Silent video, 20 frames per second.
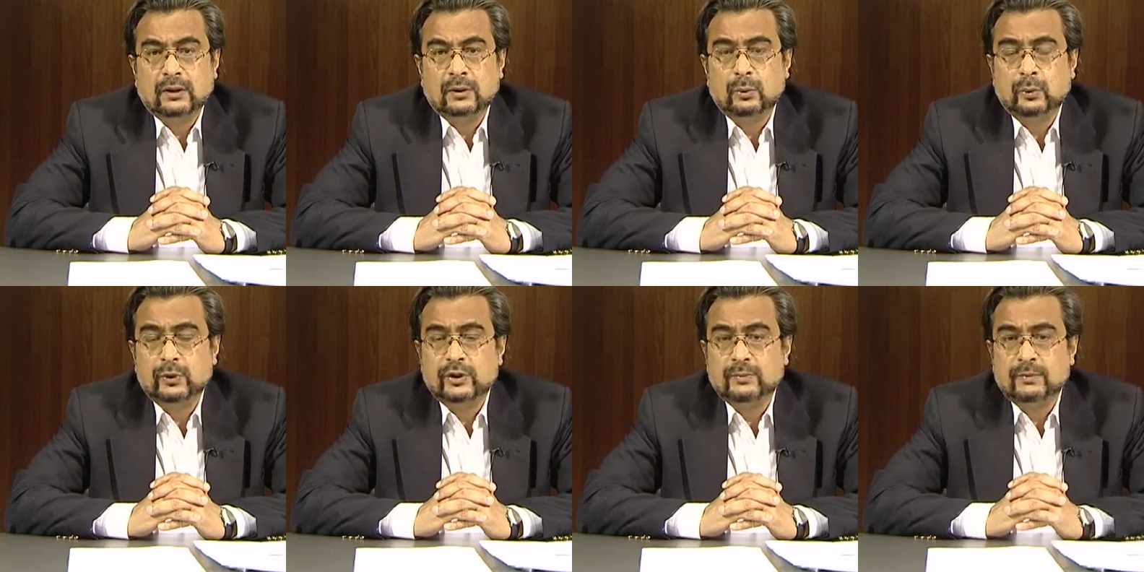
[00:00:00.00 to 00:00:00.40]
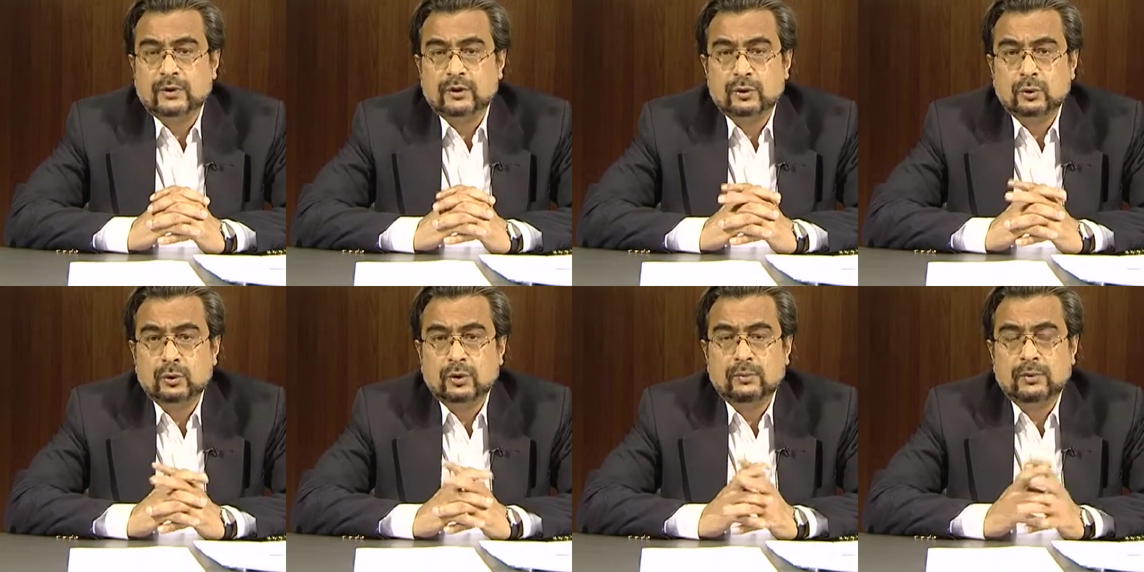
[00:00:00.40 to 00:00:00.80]
who is
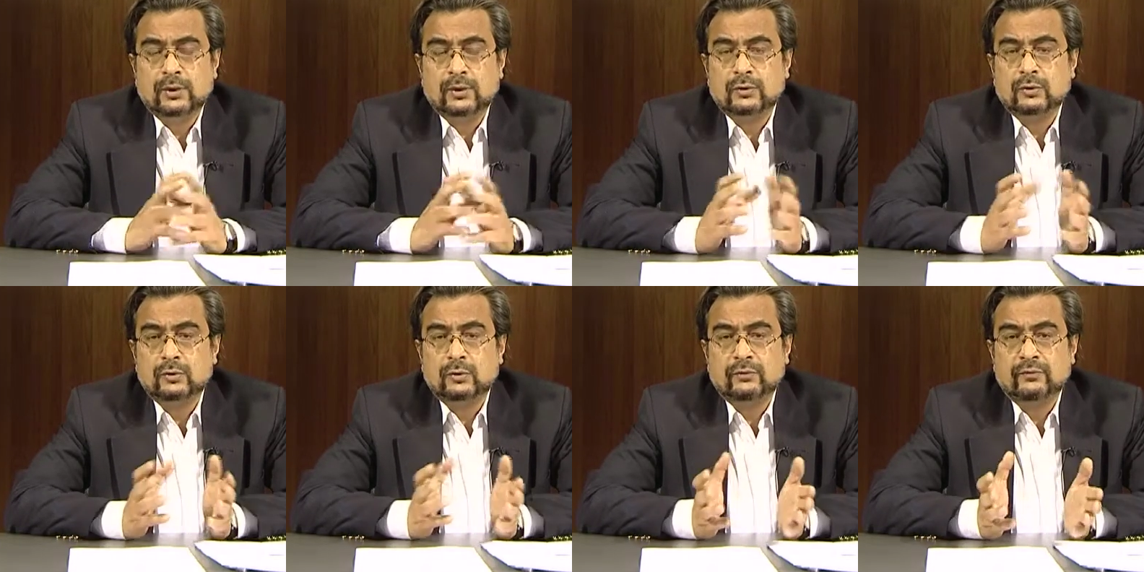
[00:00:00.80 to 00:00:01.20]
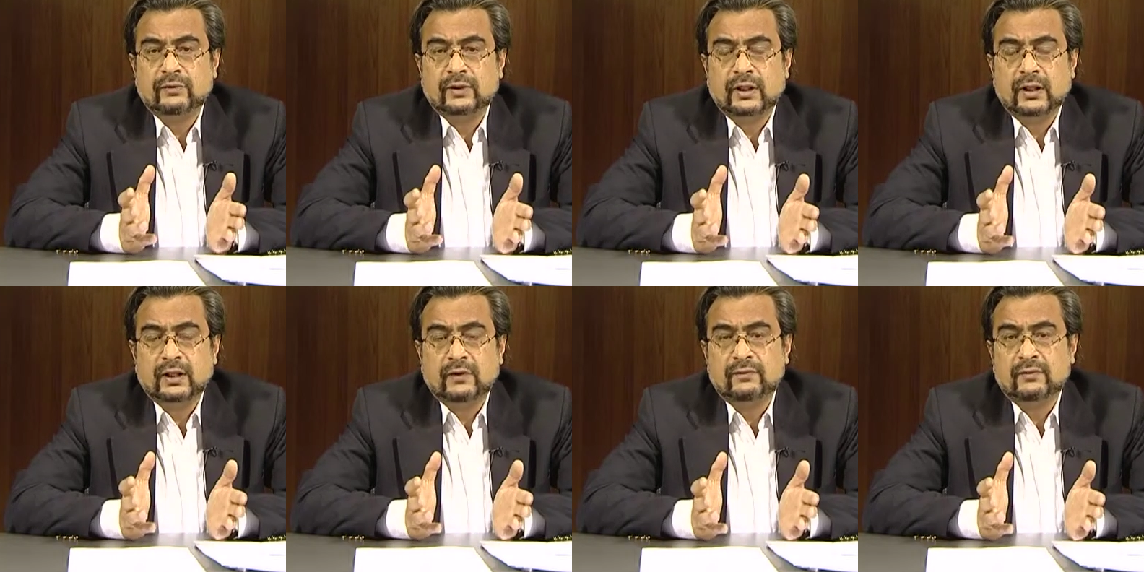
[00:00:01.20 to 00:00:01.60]
majhul, about whom
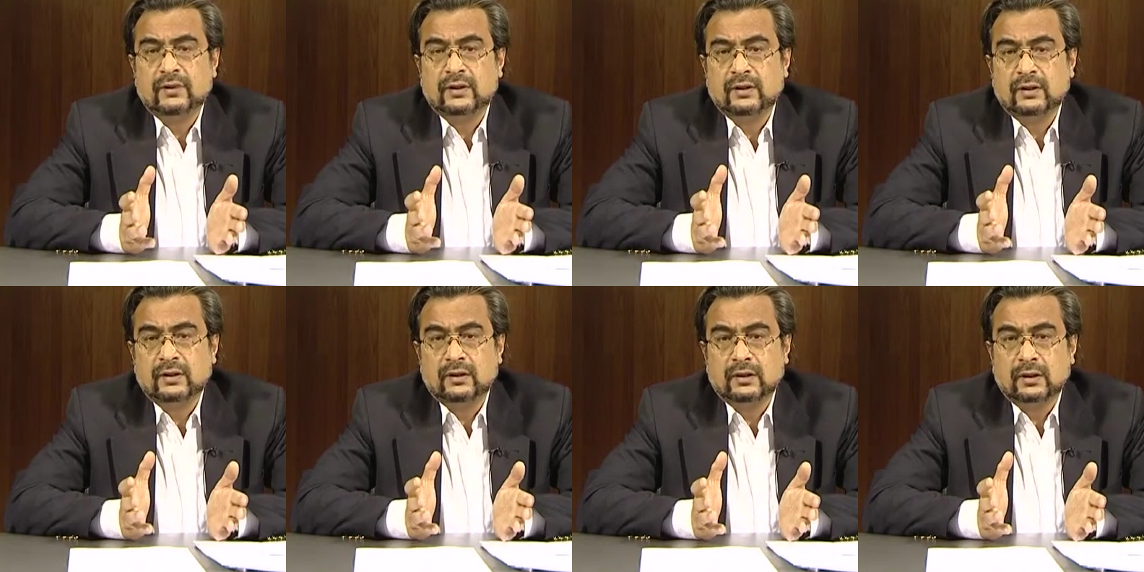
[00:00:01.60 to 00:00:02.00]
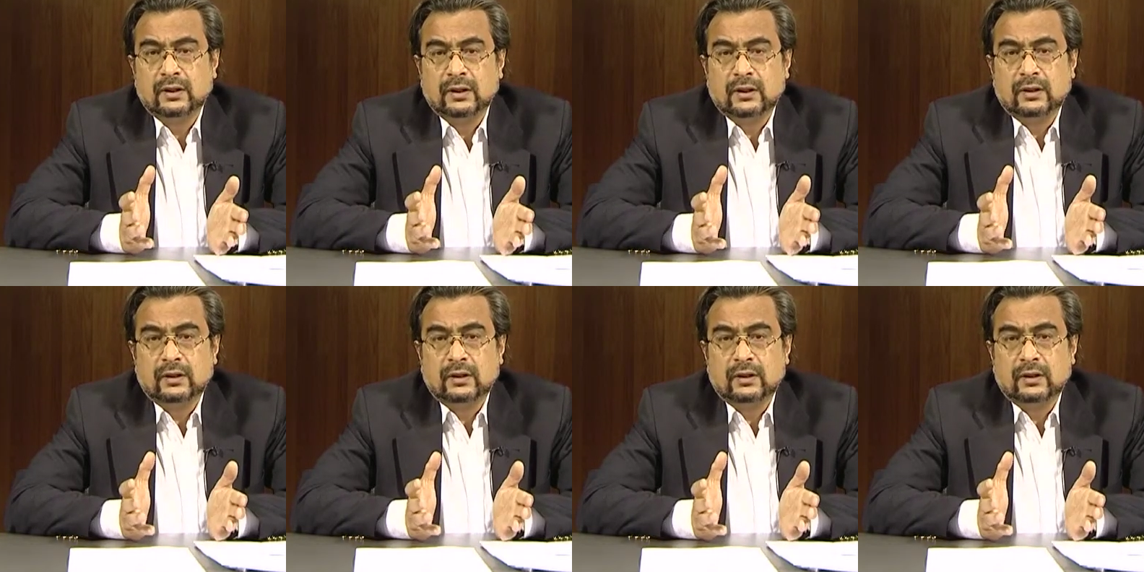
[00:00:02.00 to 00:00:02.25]
we have nothing,